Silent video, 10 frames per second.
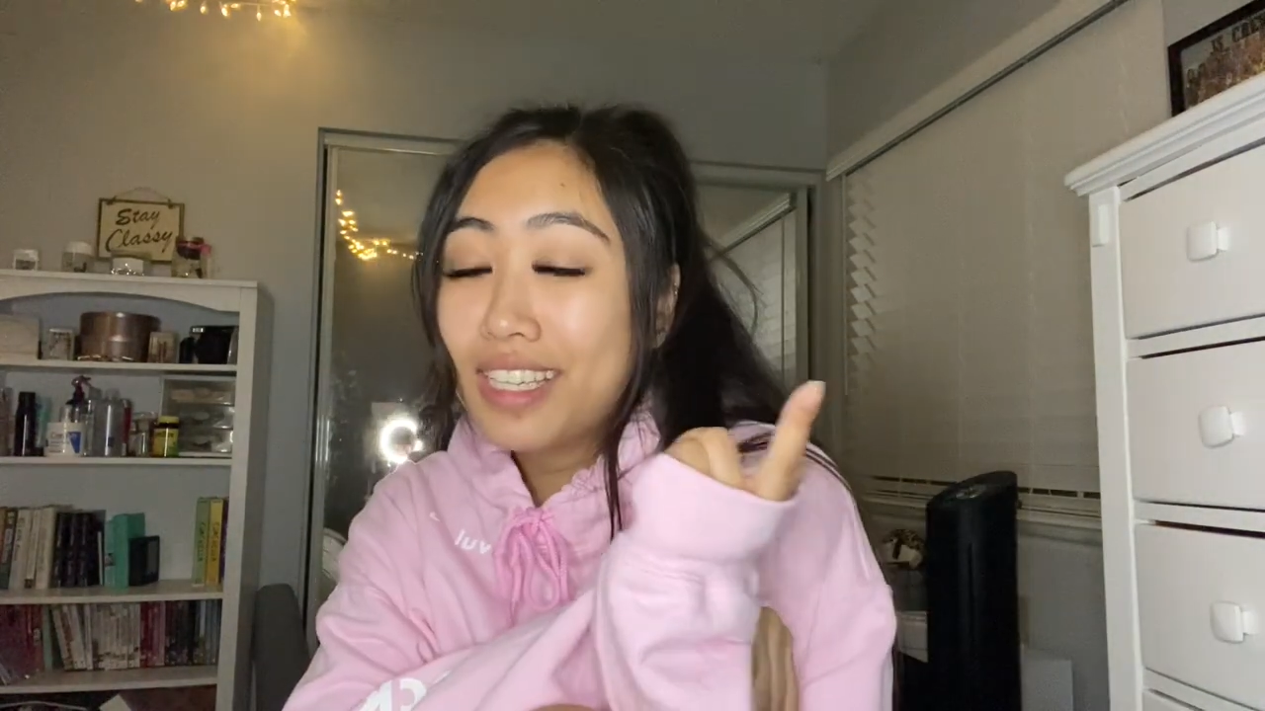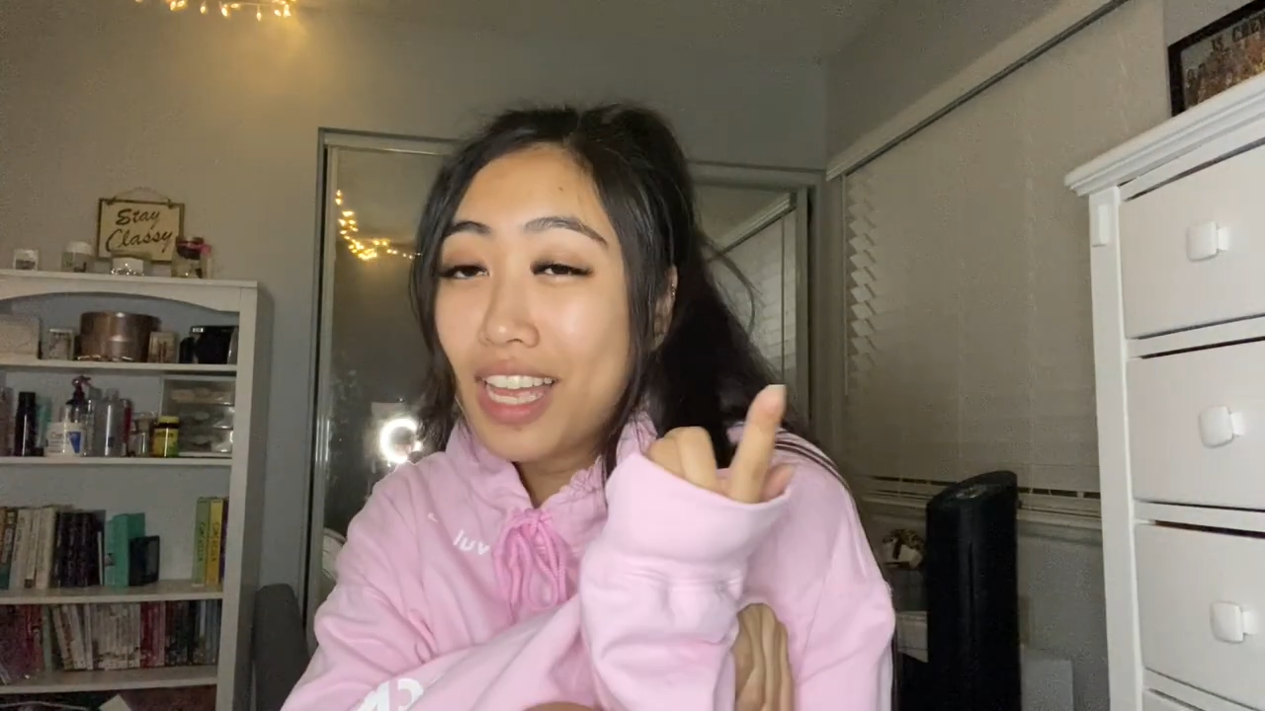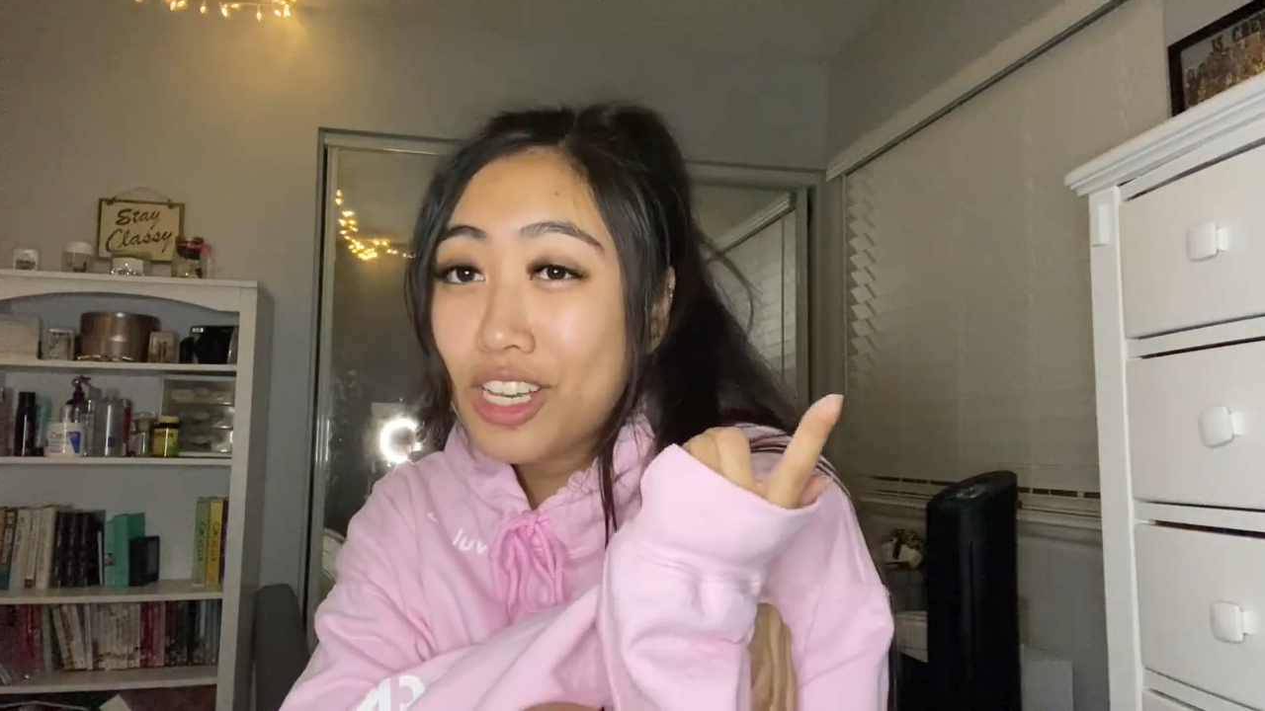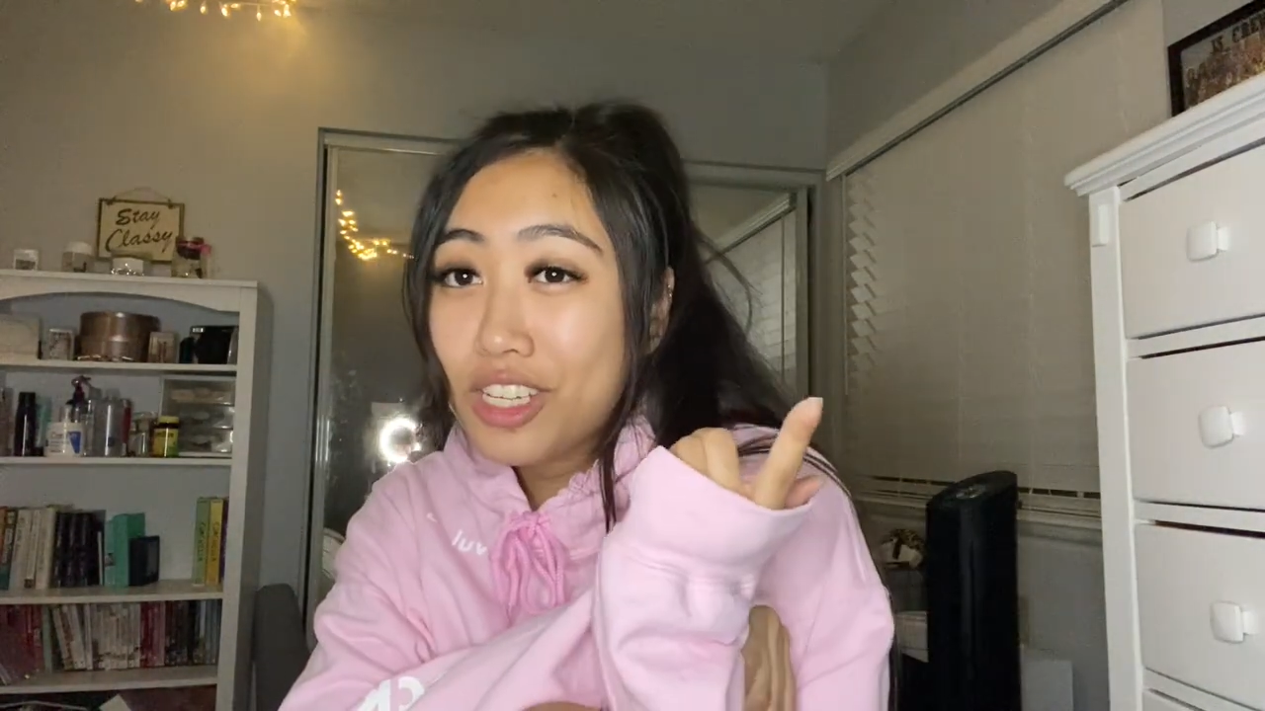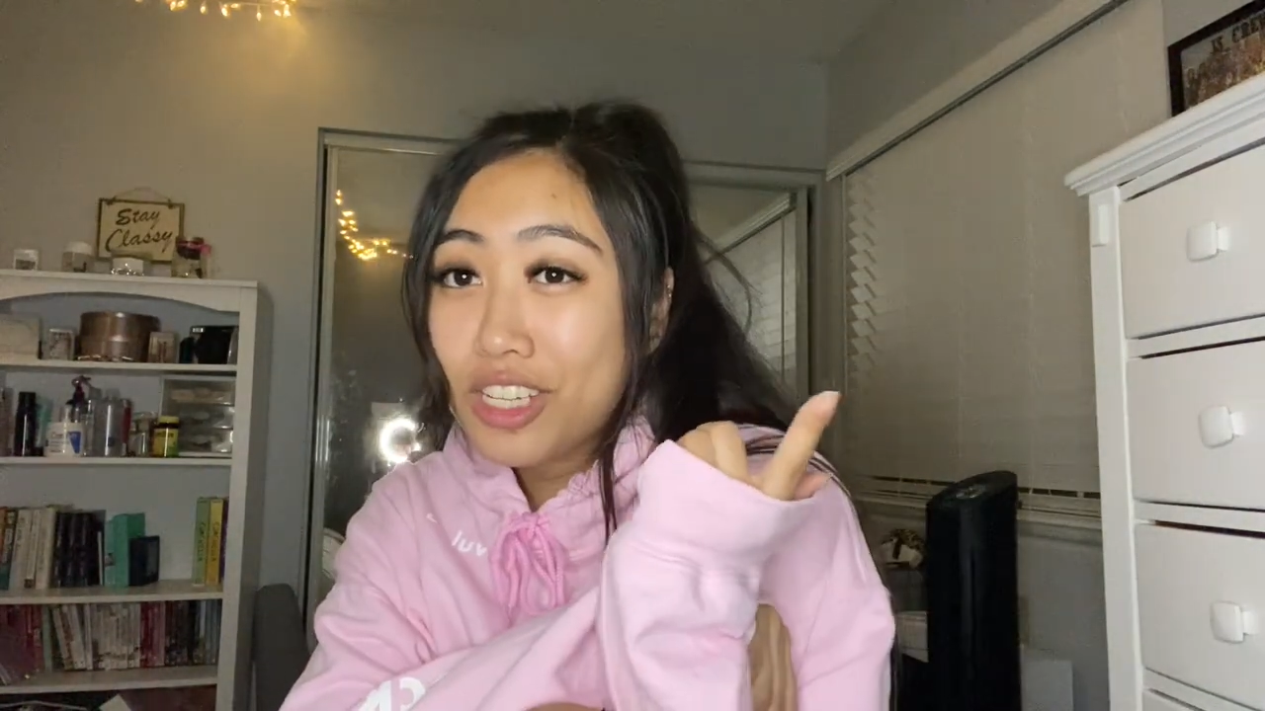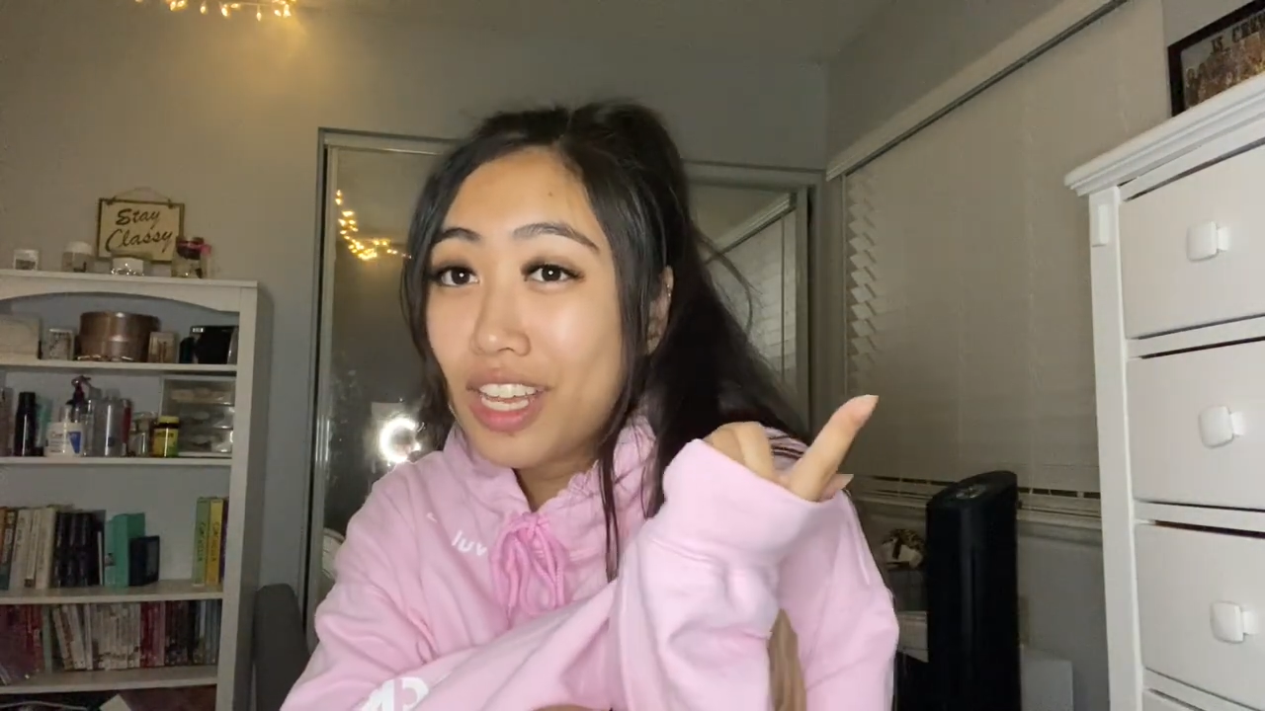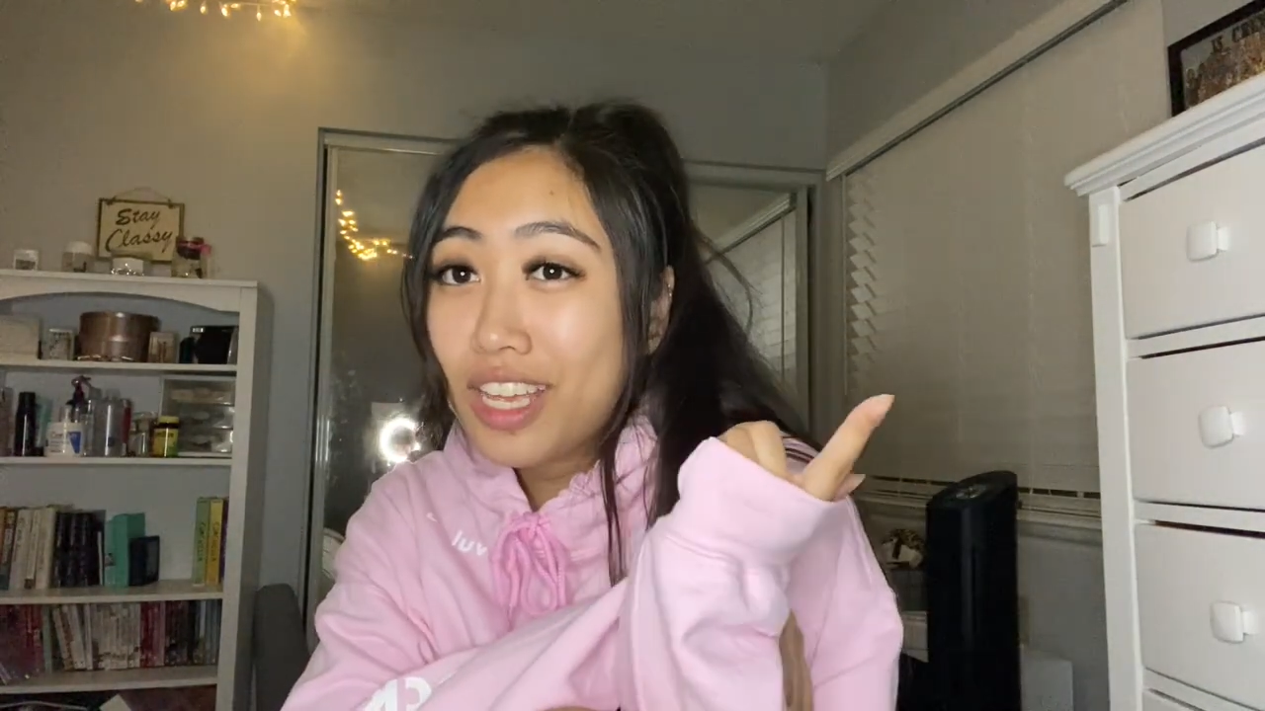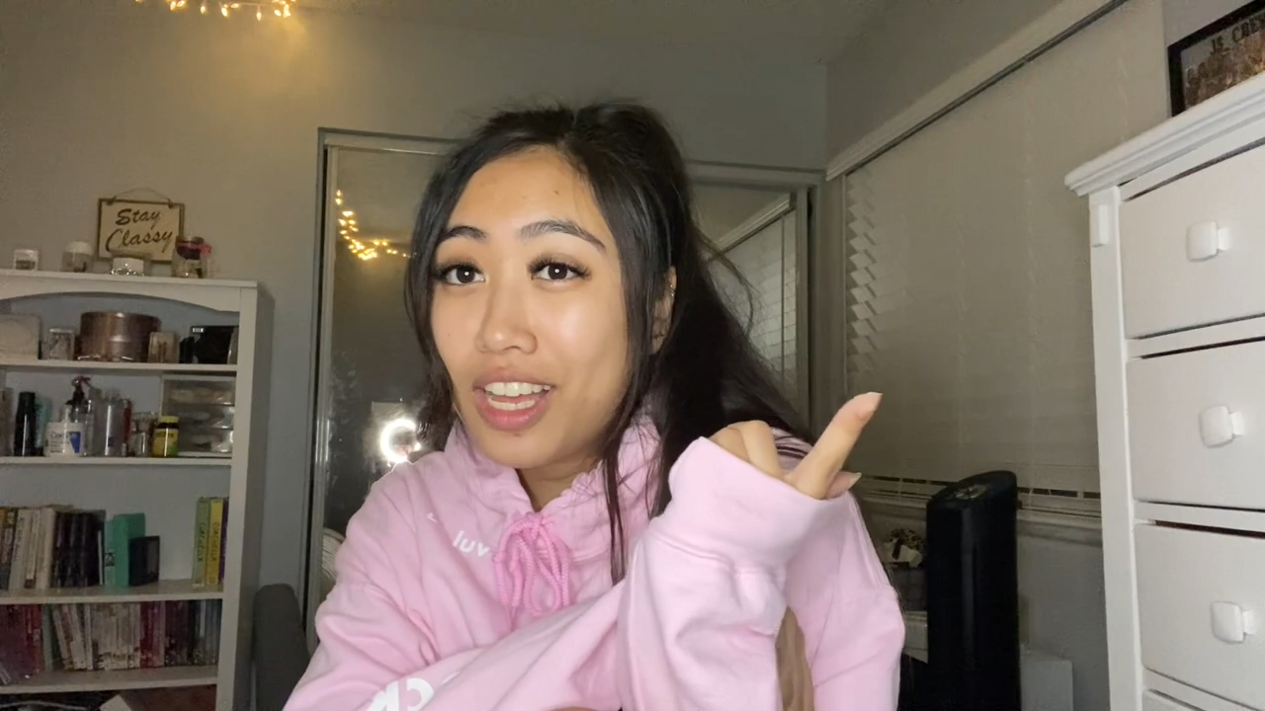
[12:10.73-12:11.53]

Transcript: Catch